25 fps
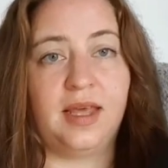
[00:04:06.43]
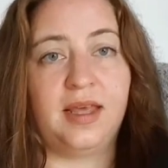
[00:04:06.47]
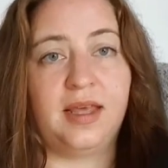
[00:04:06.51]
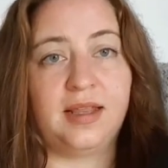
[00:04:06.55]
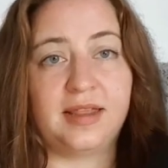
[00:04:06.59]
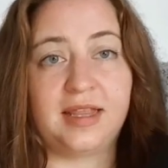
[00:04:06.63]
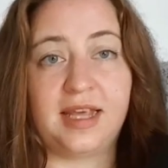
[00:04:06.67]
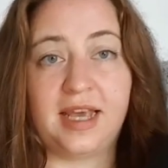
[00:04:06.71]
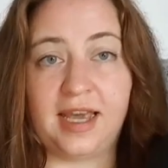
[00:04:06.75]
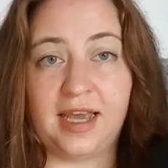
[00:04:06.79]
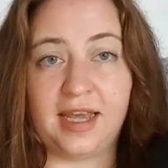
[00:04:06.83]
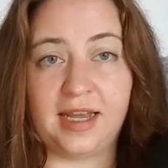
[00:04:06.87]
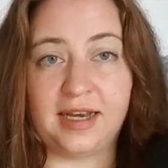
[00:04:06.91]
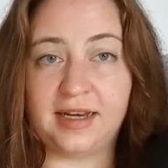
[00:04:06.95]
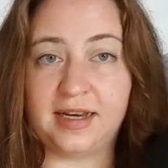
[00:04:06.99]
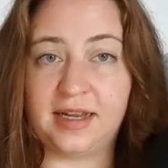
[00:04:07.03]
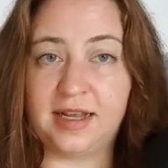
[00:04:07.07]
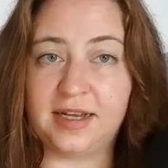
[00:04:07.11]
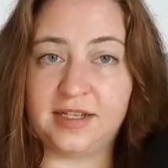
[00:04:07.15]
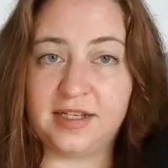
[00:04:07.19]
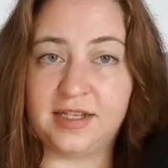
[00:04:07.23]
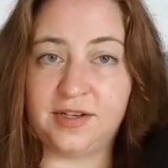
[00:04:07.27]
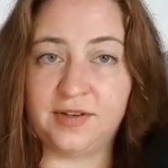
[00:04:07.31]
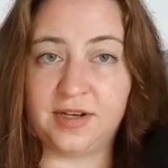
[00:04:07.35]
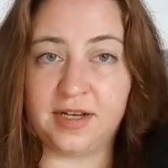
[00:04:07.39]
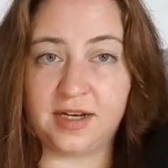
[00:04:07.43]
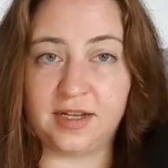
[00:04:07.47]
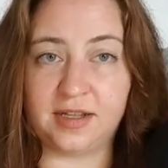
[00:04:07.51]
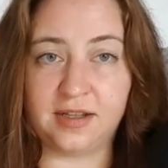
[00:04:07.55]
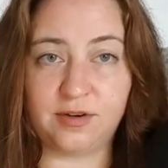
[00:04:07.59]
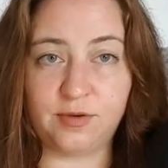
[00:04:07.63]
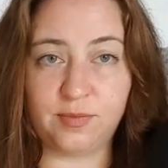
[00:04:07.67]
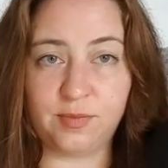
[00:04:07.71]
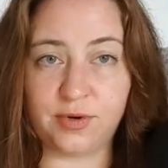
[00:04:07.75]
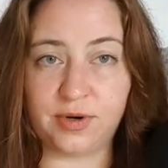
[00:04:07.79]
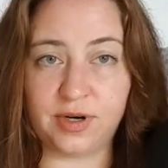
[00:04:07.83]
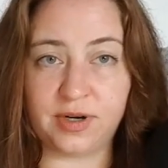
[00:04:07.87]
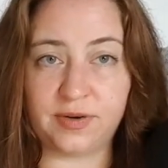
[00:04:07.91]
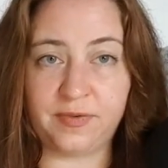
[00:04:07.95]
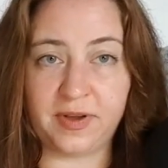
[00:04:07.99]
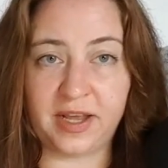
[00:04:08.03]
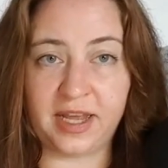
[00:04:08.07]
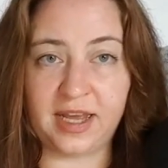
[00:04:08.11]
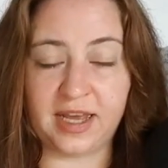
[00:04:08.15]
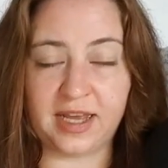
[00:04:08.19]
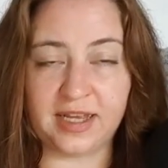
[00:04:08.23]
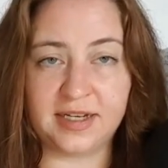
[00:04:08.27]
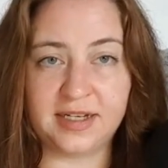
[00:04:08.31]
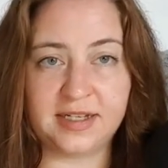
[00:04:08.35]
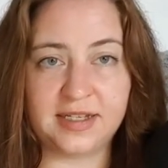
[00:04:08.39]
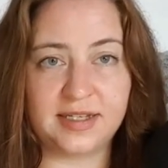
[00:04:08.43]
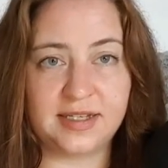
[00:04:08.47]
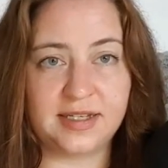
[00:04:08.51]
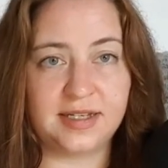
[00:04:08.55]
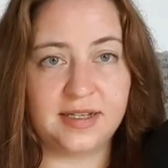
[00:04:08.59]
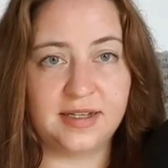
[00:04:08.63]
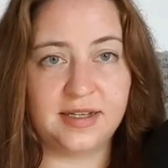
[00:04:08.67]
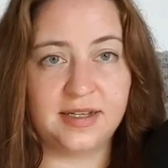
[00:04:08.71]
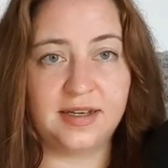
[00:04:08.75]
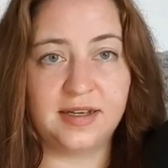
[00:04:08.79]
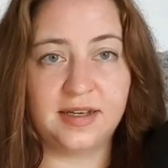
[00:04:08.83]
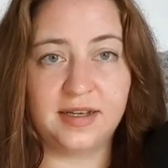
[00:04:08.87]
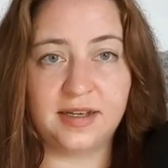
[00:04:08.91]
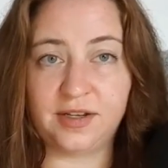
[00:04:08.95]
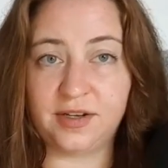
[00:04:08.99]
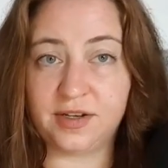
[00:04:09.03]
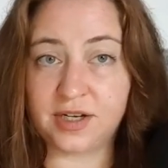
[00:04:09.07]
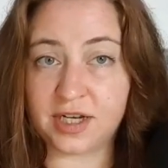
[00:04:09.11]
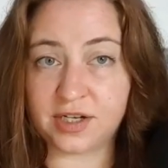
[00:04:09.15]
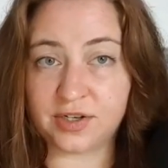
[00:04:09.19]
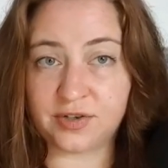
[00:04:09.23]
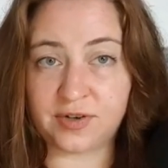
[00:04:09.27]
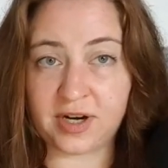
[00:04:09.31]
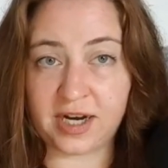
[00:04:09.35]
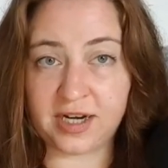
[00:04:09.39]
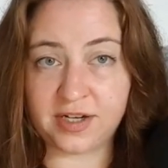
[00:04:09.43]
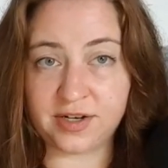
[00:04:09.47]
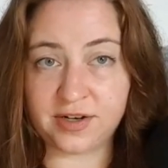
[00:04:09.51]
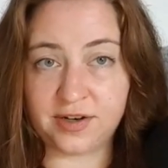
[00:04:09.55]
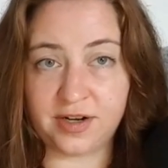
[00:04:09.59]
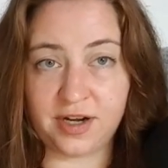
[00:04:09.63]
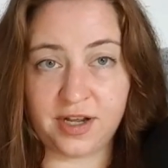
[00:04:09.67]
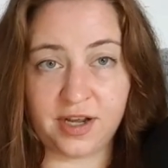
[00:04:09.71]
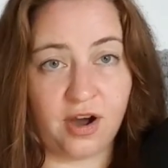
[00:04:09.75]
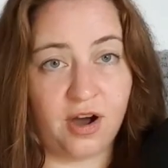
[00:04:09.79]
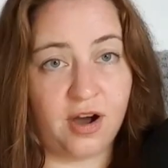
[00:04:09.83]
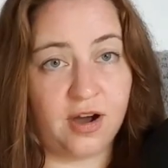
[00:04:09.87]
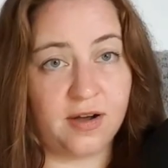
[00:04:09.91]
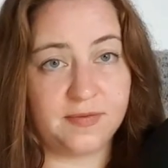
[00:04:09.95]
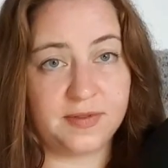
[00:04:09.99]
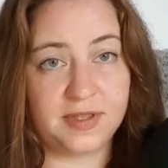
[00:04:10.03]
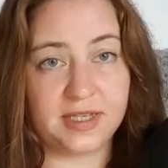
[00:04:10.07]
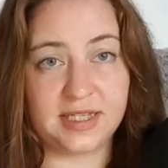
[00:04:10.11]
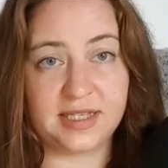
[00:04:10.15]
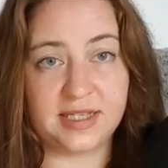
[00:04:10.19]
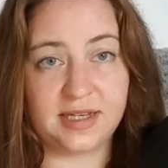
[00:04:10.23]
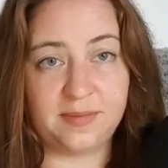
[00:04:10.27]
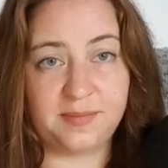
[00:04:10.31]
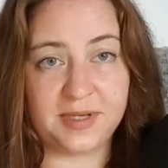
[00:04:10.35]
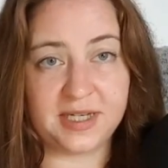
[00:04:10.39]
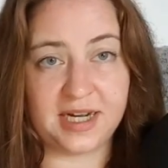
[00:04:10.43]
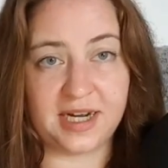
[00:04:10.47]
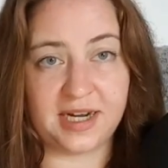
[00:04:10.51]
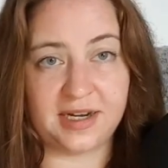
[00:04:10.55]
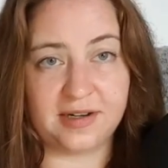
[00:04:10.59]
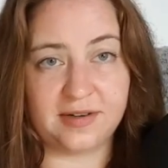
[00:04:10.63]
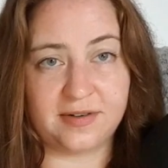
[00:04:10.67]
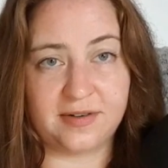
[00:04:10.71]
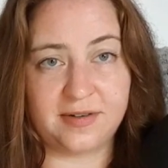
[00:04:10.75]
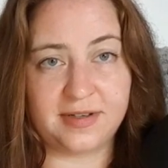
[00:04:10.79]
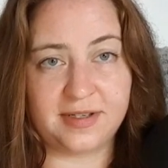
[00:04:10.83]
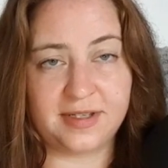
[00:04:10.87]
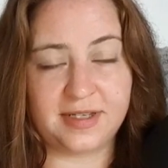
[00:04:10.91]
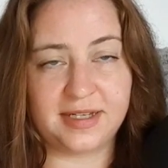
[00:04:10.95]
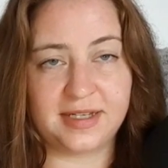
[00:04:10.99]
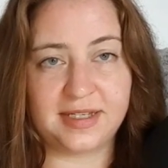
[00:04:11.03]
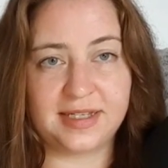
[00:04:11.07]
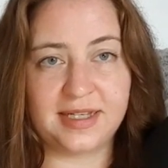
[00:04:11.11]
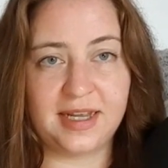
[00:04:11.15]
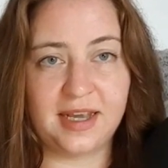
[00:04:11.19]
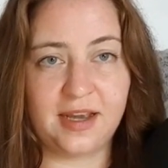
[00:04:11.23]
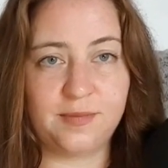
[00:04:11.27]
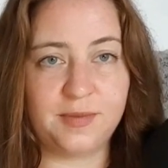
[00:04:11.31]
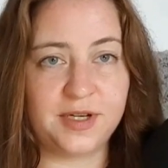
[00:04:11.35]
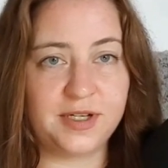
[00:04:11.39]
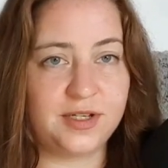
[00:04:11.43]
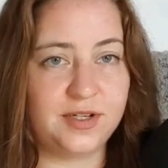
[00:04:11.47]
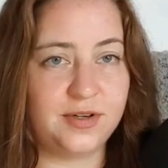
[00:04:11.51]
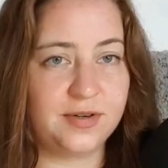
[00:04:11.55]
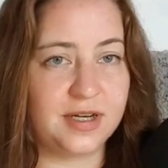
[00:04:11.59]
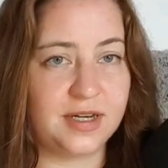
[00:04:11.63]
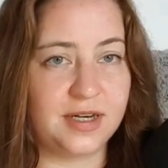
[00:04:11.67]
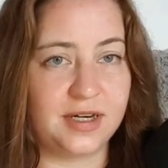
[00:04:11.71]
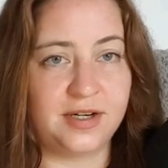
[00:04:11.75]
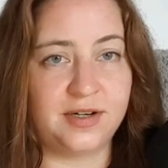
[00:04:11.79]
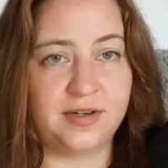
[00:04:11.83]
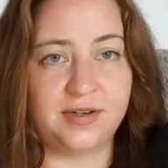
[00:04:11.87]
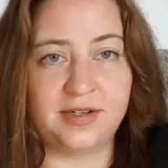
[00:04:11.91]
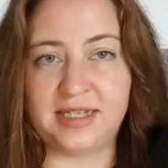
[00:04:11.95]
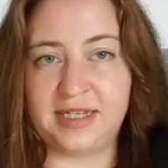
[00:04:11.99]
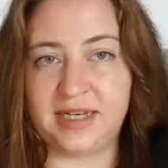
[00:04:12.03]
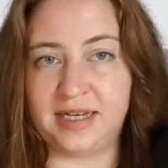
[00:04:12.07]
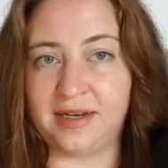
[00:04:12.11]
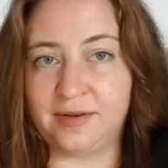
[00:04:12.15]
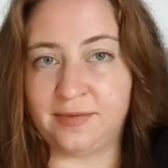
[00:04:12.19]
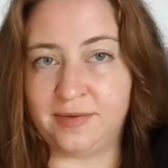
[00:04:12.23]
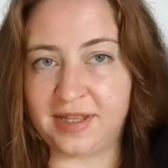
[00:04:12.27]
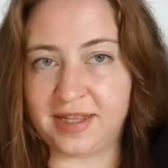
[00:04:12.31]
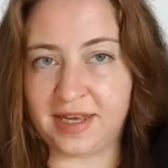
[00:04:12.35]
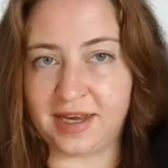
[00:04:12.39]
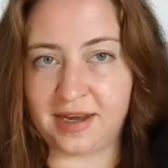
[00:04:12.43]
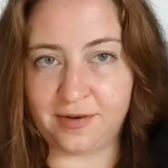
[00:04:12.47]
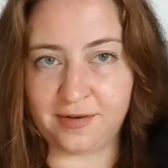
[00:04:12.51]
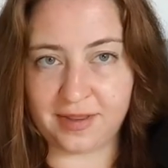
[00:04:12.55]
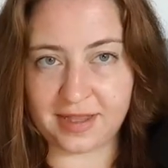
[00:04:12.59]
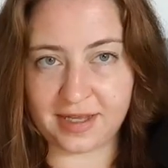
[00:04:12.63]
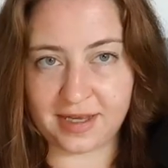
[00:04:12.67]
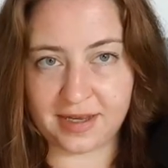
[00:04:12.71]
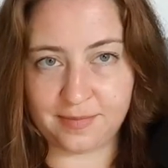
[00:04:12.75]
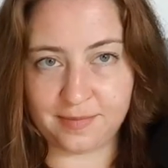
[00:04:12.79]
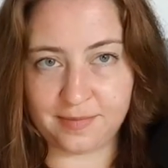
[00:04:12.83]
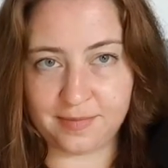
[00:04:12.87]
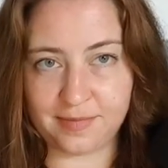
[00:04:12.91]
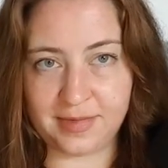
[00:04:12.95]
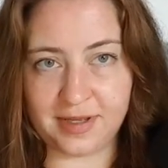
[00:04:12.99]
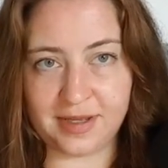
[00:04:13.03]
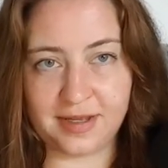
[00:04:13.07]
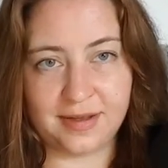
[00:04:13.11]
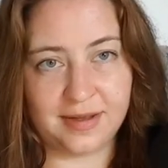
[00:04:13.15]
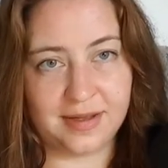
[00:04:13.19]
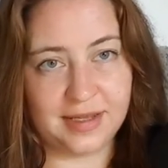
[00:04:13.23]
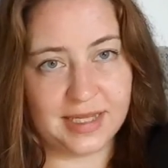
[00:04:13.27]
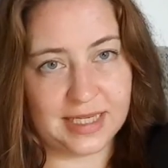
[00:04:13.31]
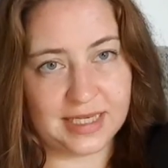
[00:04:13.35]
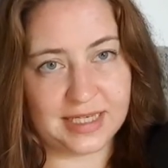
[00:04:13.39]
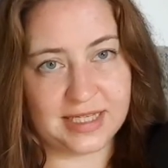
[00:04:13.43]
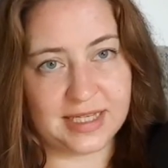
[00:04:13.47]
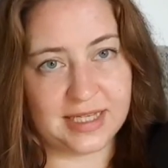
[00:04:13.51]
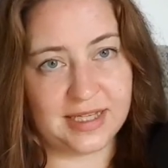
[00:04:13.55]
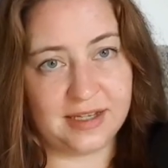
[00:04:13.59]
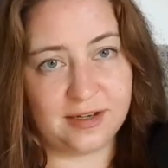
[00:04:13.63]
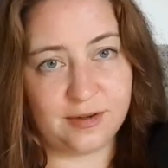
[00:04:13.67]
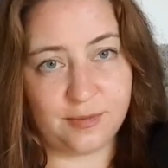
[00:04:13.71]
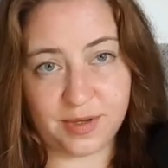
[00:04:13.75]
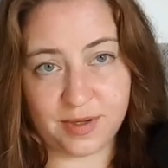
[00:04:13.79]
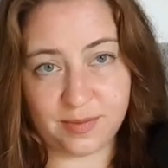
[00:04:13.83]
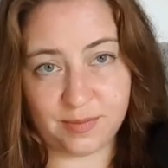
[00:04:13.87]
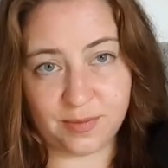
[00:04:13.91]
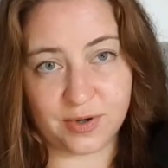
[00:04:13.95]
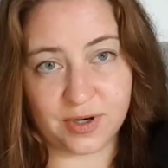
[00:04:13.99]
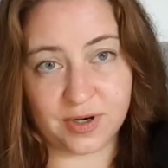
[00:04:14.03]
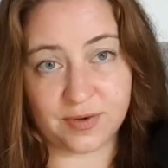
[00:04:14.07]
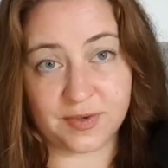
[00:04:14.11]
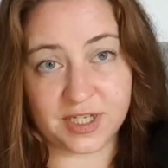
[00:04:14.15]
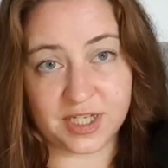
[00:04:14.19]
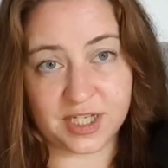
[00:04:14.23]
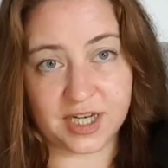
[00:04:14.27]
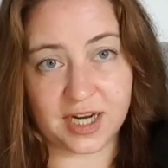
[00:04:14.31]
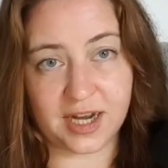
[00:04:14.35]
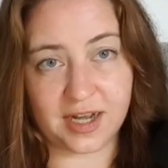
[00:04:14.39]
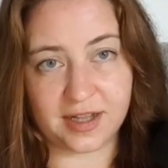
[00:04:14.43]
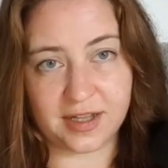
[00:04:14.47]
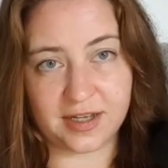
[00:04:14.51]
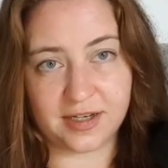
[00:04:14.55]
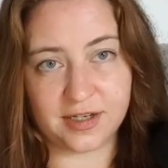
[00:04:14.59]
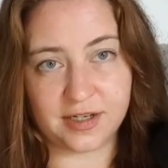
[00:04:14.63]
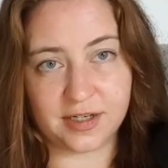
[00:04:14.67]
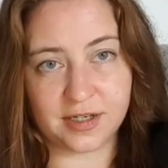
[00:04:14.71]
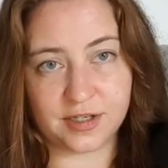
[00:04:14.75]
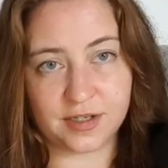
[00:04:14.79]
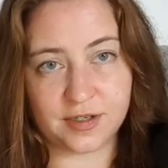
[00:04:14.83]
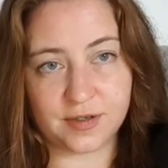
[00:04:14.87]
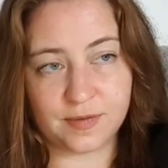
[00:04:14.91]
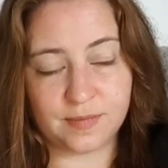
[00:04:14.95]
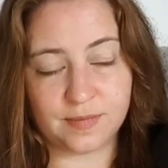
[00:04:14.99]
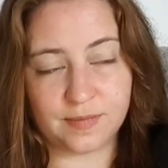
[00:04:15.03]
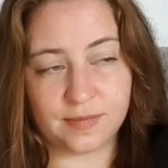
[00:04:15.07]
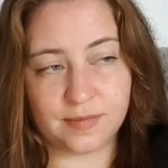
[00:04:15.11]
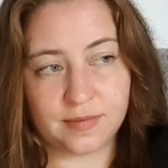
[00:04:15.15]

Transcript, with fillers: Then, as you get a little more advanced, you can try turning off the subtitles and see how much you can understand without them. It's a little bit more of a challenge.